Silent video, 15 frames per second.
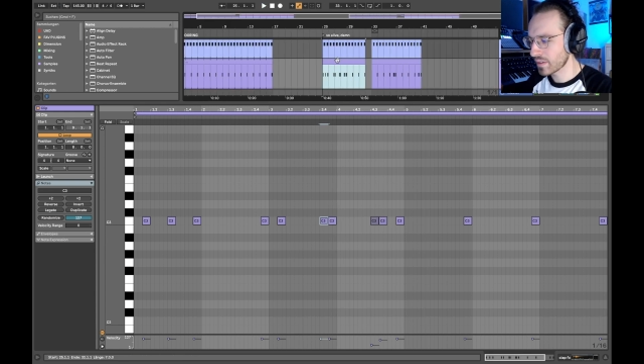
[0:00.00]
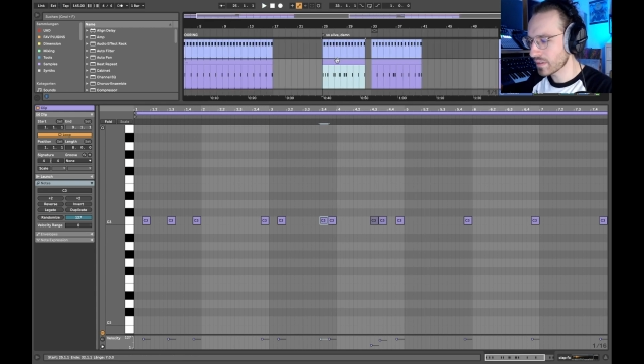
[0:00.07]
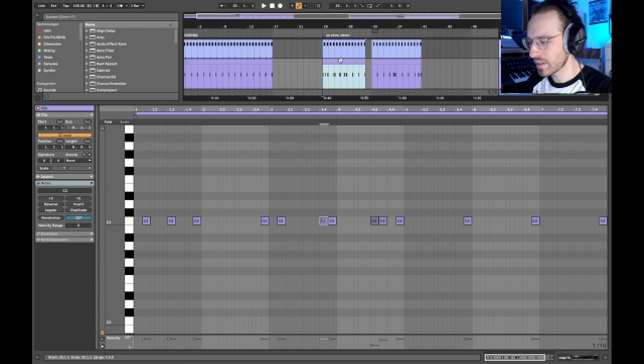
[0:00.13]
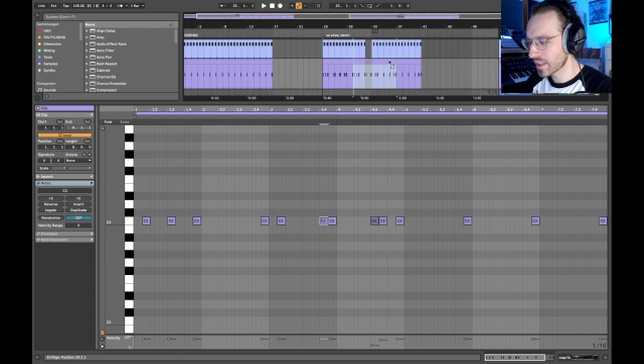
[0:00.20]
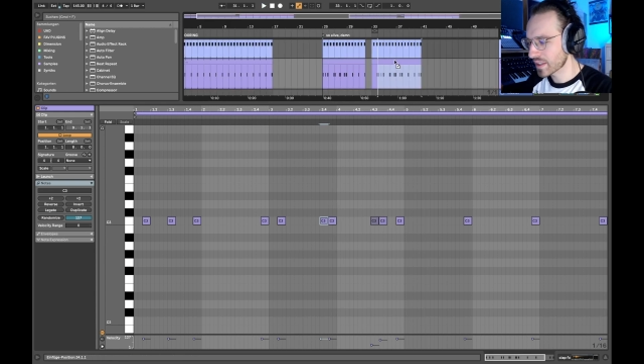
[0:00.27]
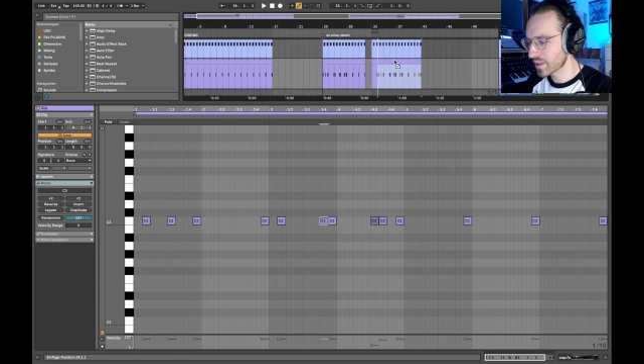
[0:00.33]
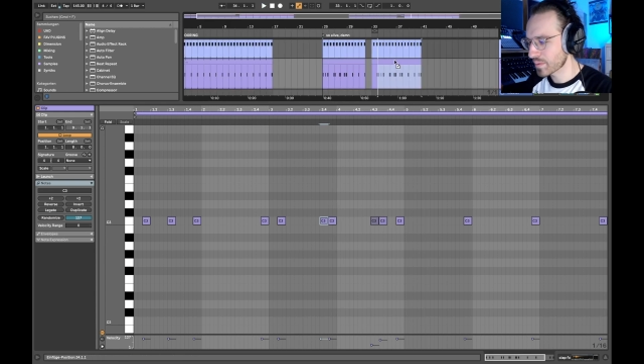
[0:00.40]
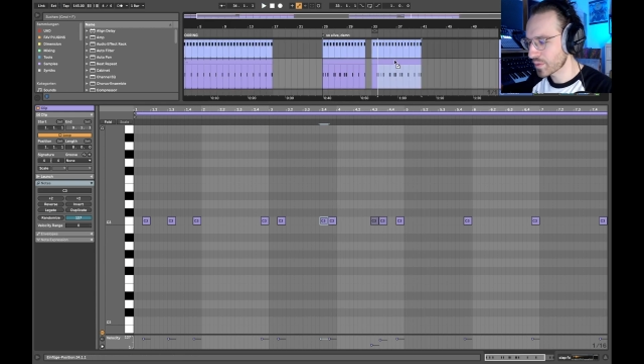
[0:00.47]

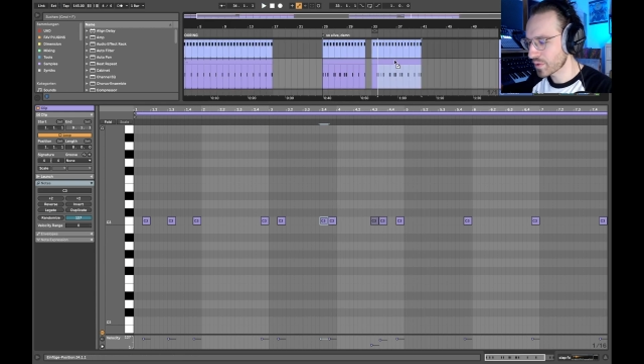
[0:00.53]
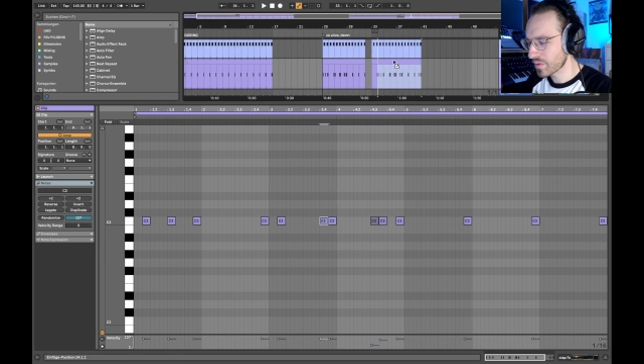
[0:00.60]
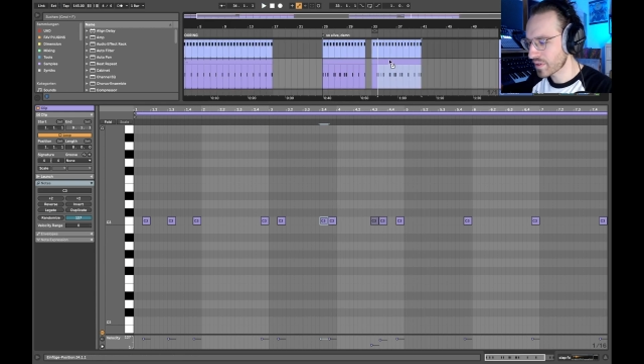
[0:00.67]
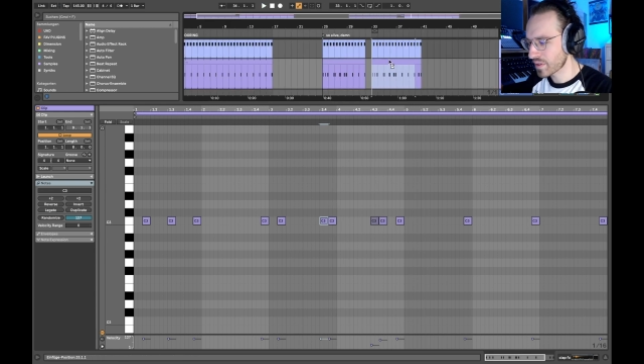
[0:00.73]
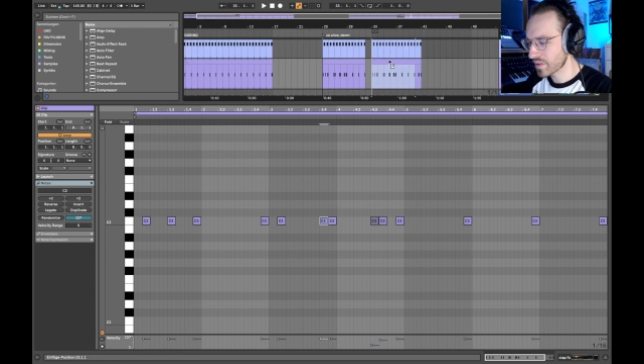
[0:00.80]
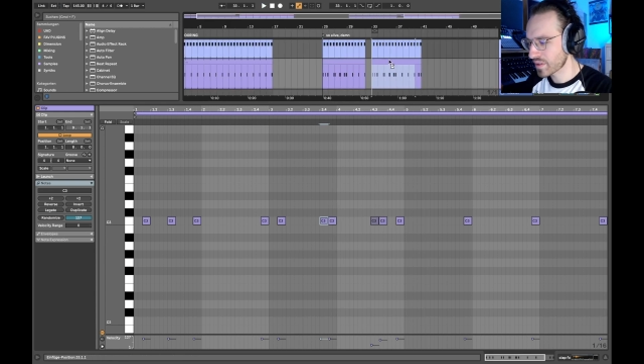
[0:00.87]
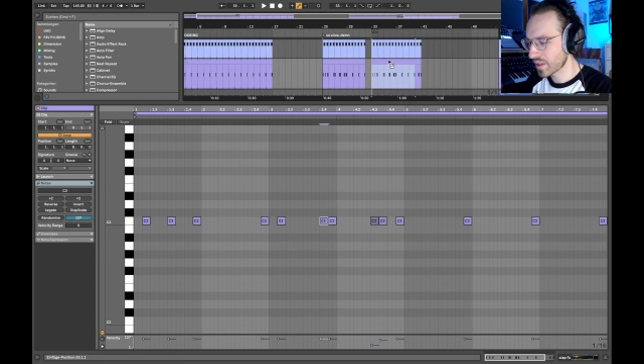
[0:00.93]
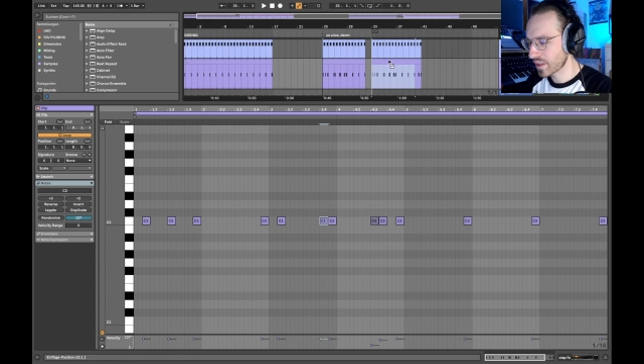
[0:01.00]
let's move this
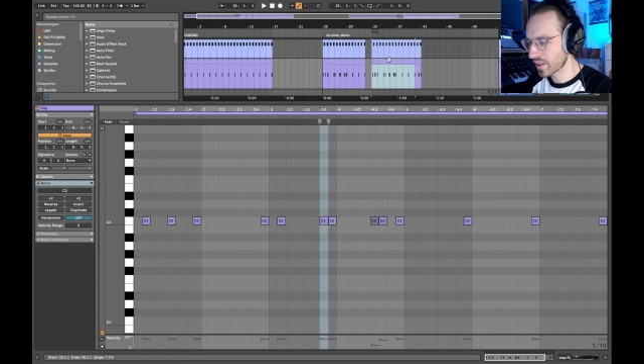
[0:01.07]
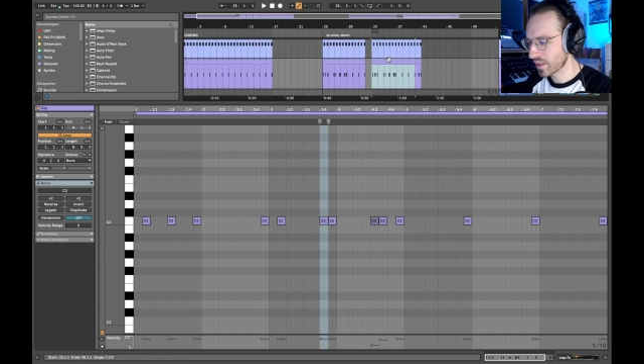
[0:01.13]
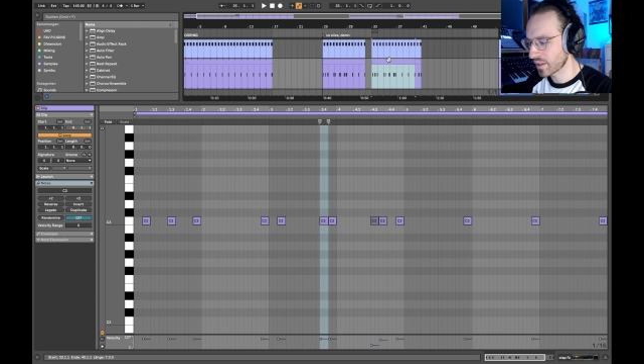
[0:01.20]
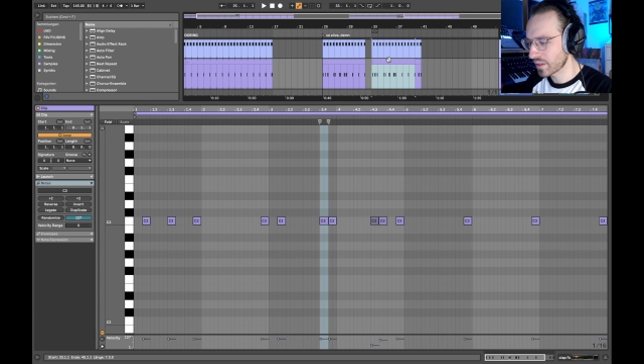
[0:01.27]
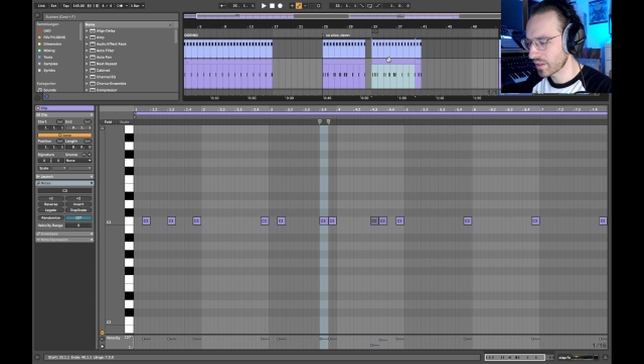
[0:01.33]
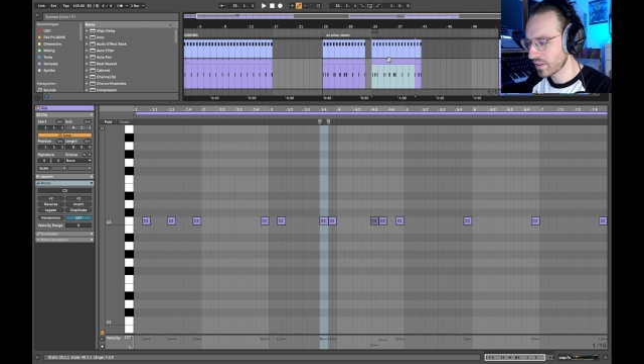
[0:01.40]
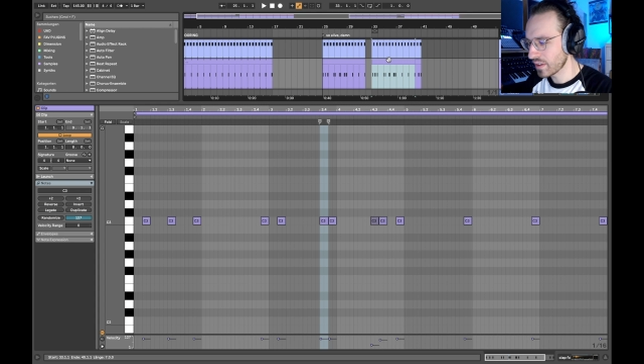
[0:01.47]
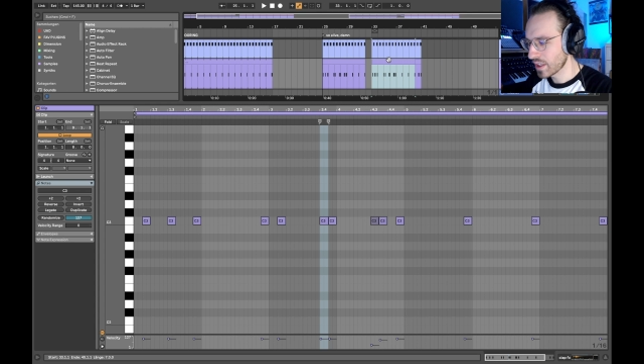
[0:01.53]

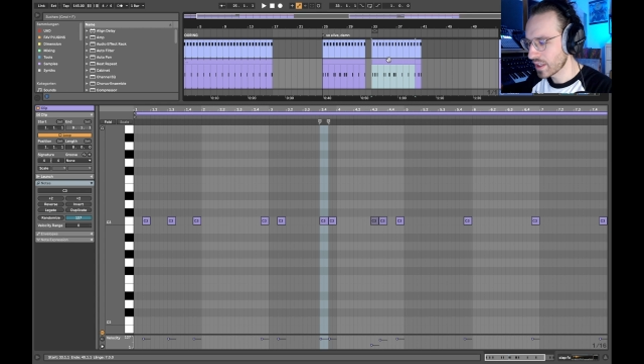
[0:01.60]
here.